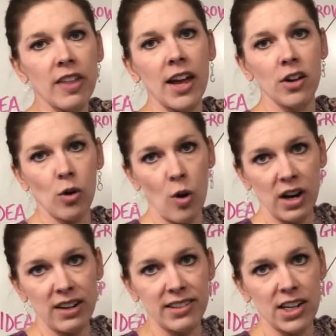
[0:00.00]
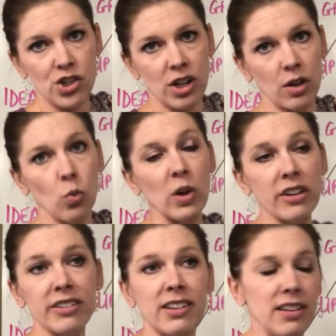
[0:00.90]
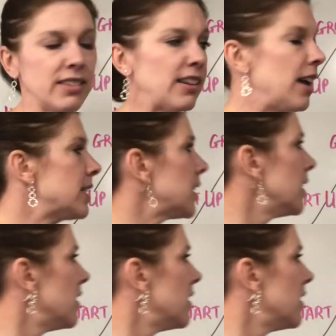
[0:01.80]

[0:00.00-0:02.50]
that your organization will sunset.